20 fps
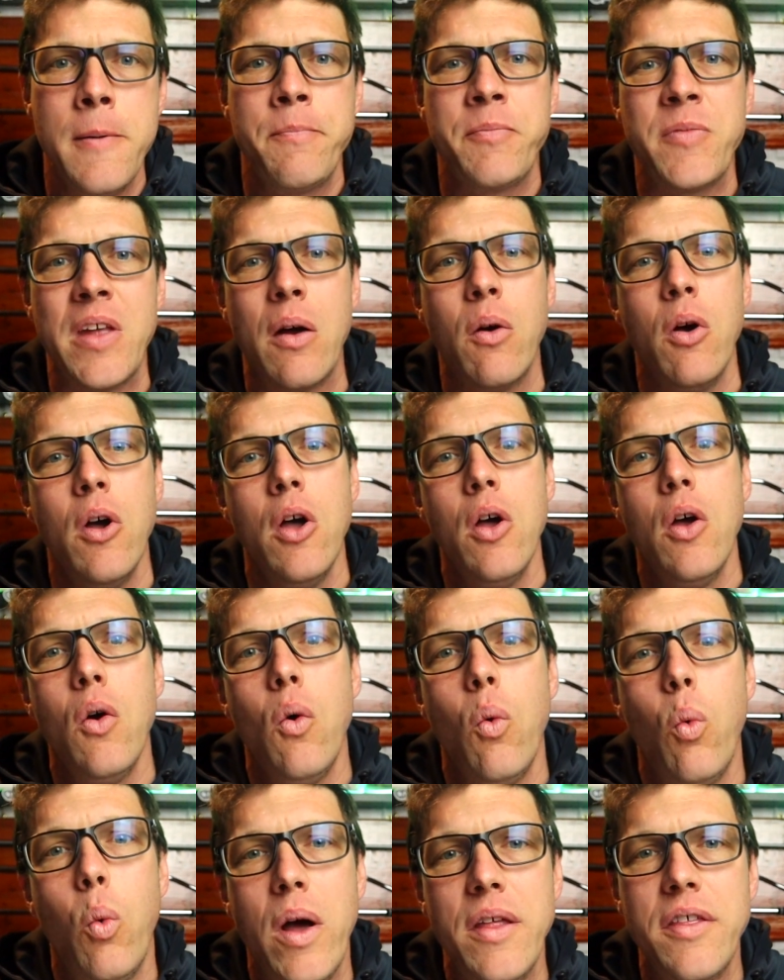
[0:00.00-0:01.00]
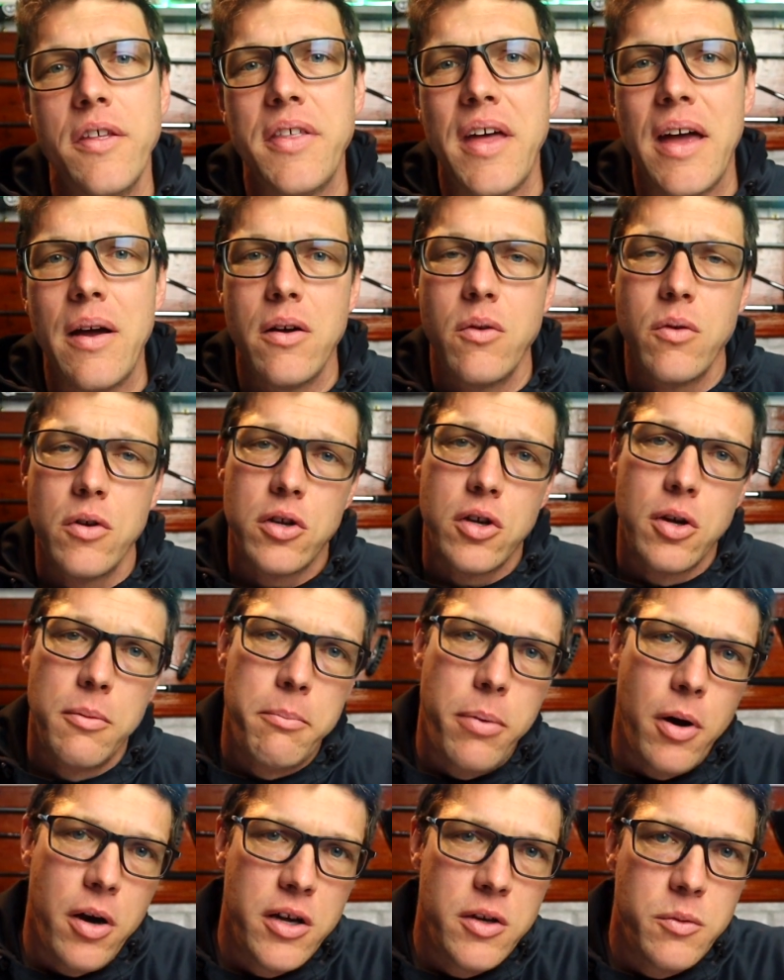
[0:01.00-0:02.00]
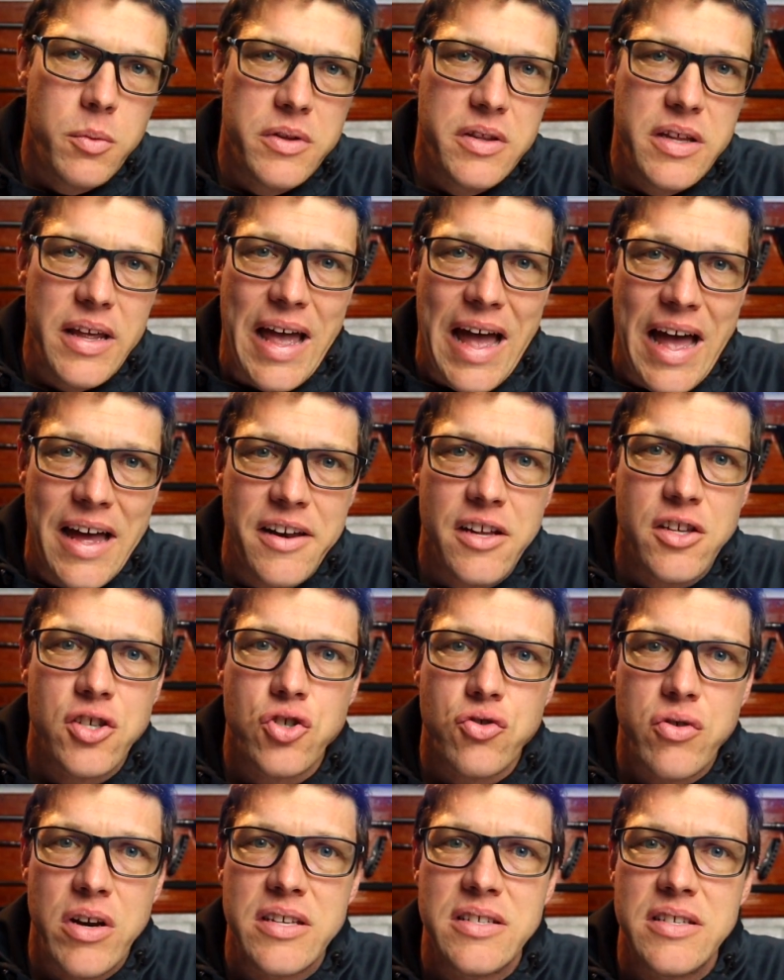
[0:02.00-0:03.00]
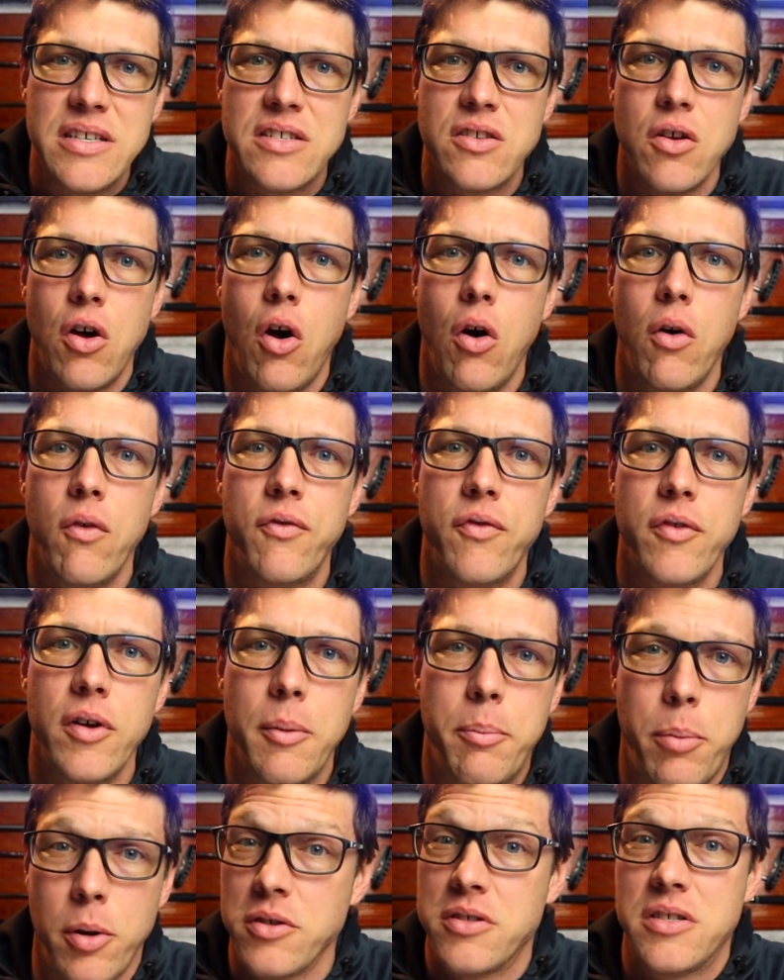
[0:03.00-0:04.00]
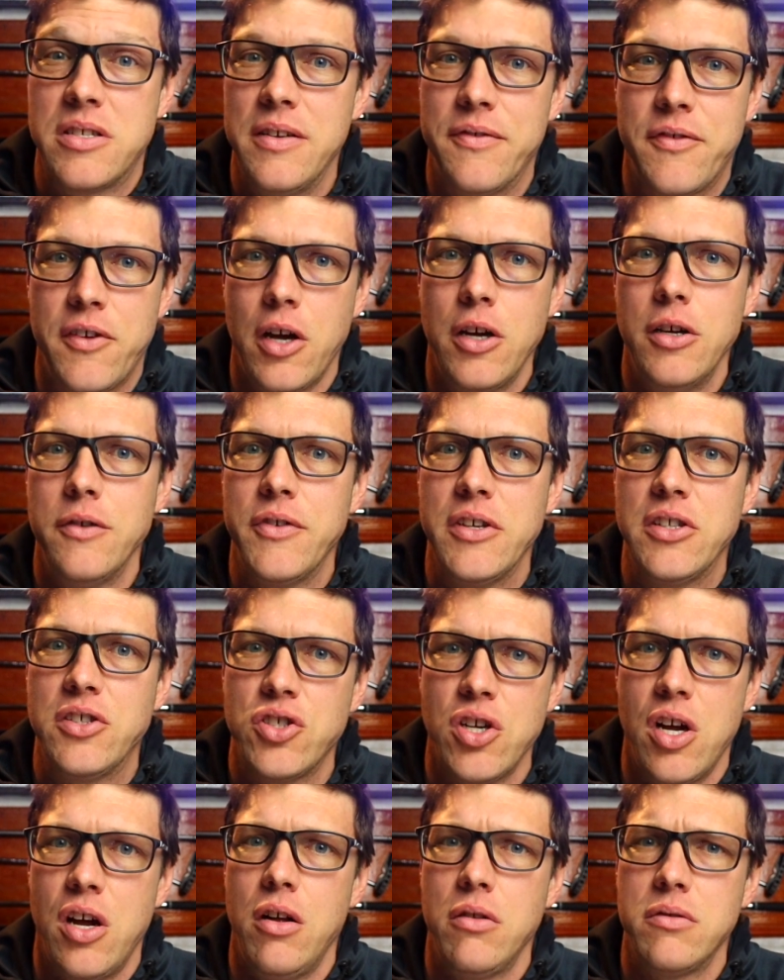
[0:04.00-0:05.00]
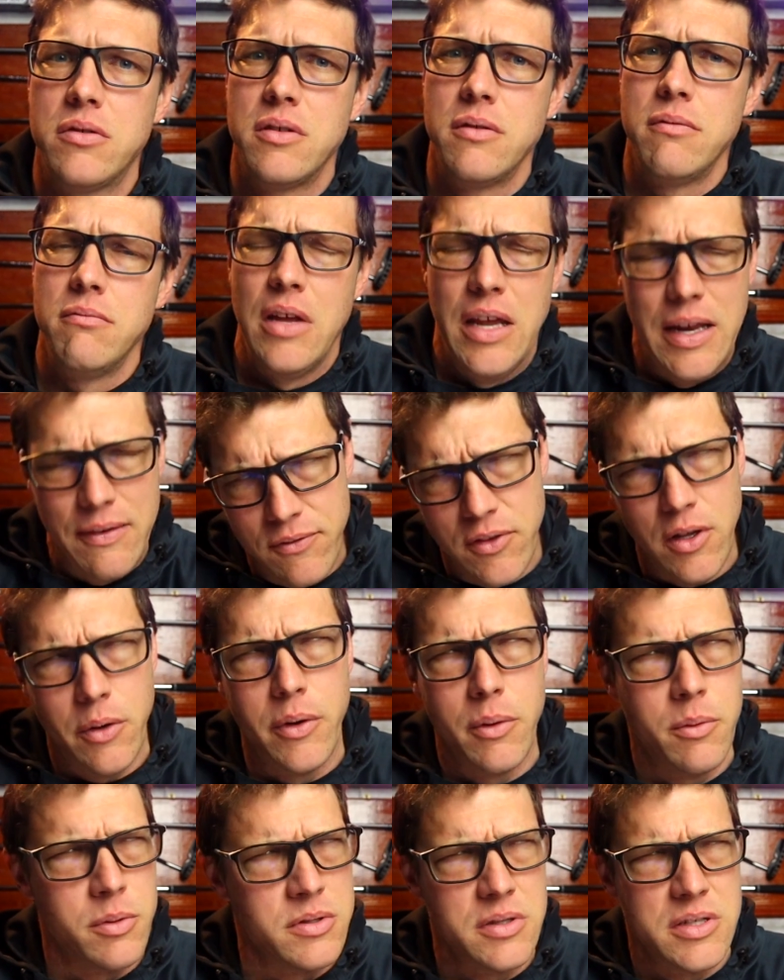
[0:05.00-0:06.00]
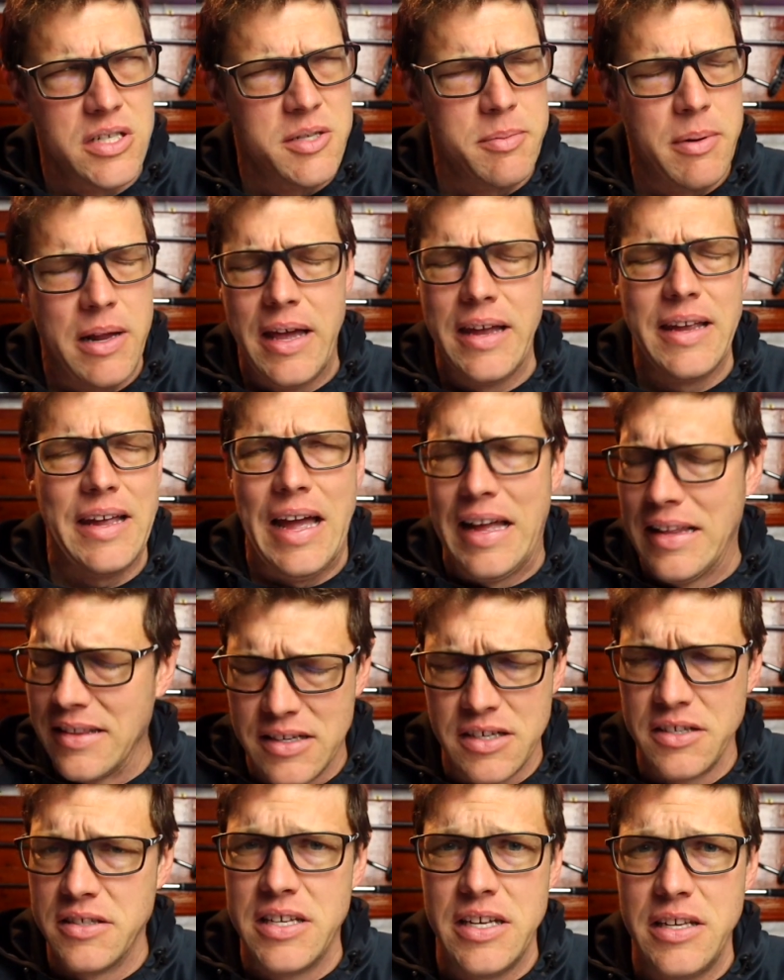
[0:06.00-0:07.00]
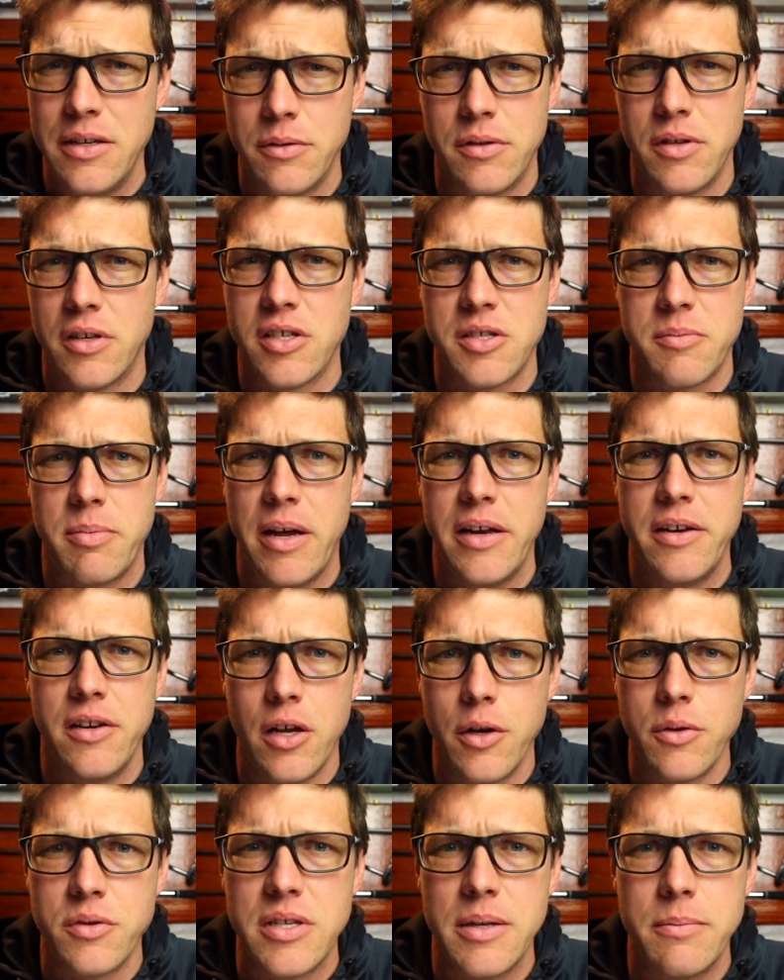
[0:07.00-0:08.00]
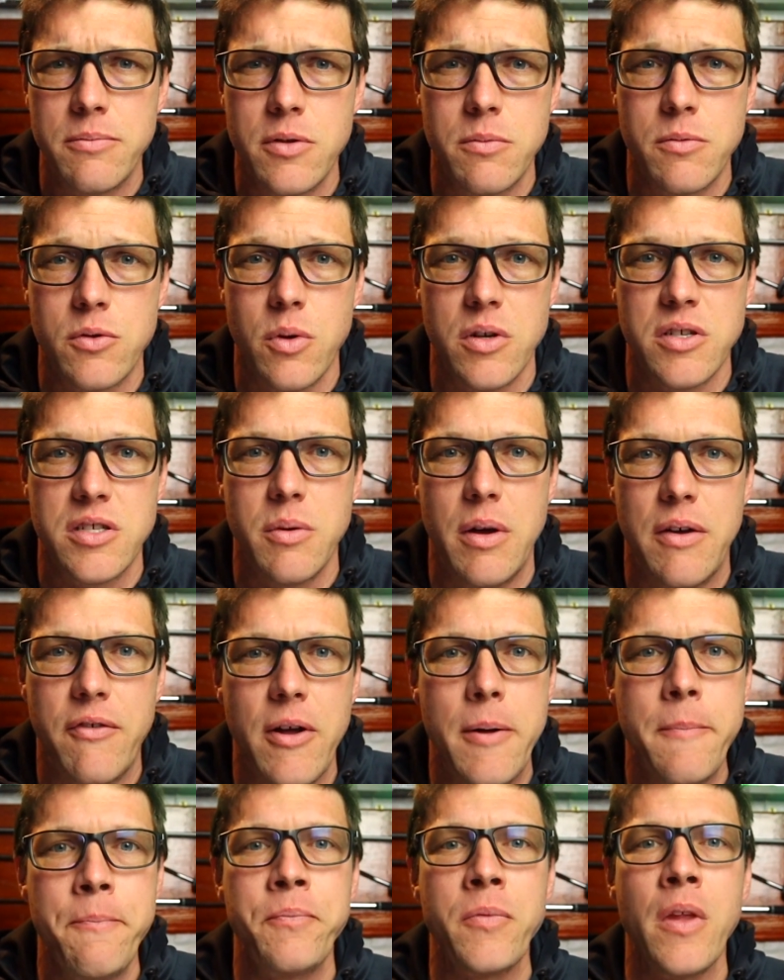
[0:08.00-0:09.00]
Now, whether that combined with the added stresses of a positive COVID child, even though he wasn't displaying and continued to display no symptoms whatsoever,